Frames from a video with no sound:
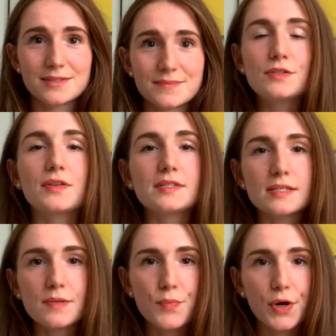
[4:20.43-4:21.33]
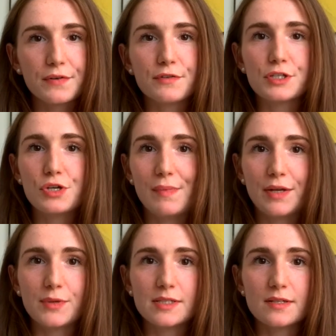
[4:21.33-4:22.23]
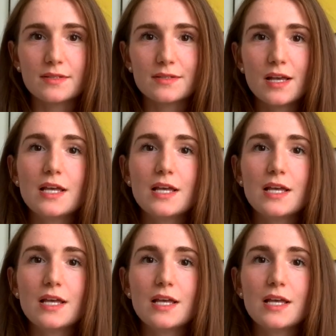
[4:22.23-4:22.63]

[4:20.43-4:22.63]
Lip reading: So this is important for 2 main reasons.